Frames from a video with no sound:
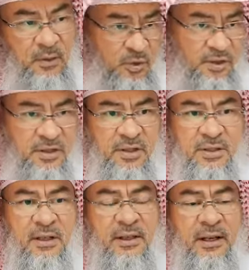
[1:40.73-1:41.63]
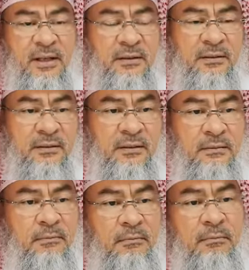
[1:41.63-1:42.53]
The witnesses are there.
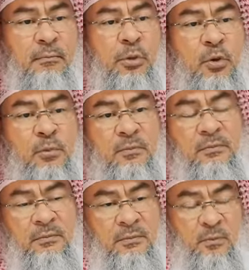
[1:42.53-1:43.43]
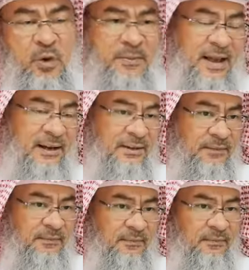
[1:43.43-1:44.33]
Boom, we're
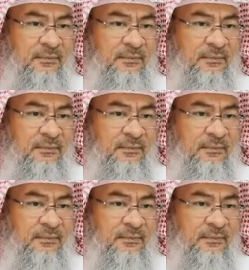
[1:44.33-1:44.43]
married.